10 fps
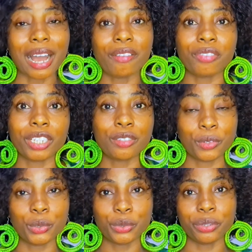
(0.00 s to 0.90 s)
average
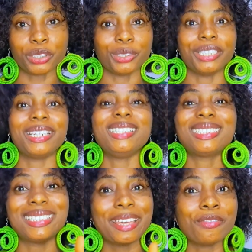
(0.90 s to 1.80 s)
view duration. They didn't
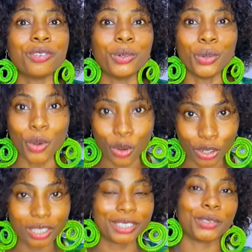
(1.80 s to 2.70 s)
stay for
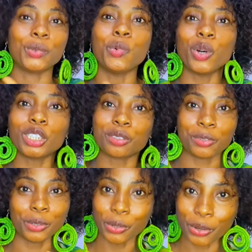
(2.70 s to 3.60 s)
long to watch
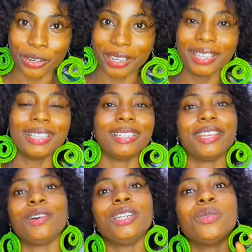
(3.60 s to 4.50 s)
for long.
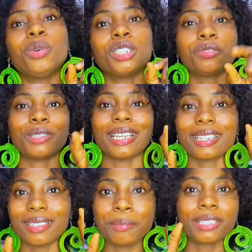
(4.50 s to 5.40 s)
They only watch for,
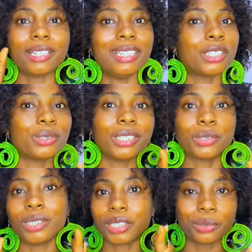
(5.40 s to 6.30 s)
like, let me say
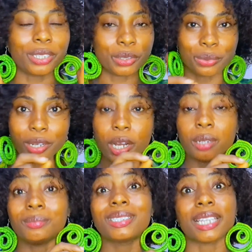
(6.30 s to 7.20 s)

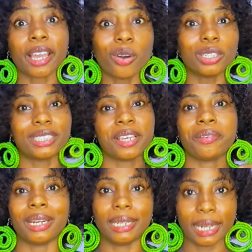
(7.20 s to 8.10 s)
little seconds
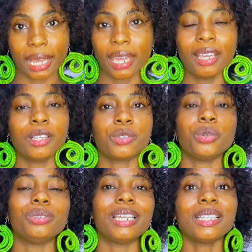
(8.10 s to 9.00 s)
here and there.
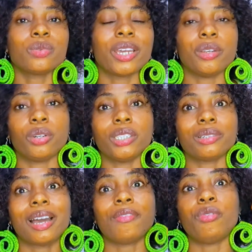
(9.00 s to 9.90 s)
So that's why you're going
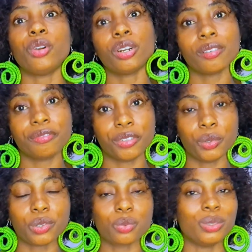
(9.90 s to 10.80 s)
to have a lot of
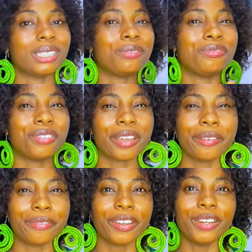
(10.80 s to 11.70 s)
views with
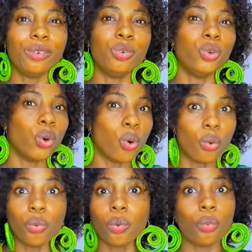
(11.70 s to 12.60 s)
very, very
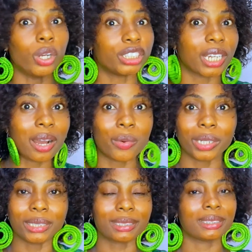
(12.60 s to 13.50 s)
low watch
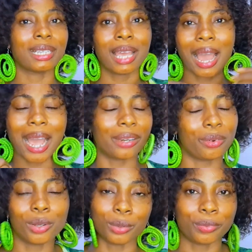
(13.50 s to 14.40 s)
hours and
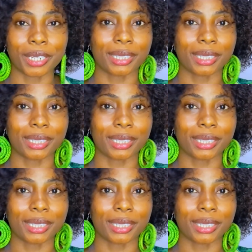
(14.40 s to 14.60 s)
all of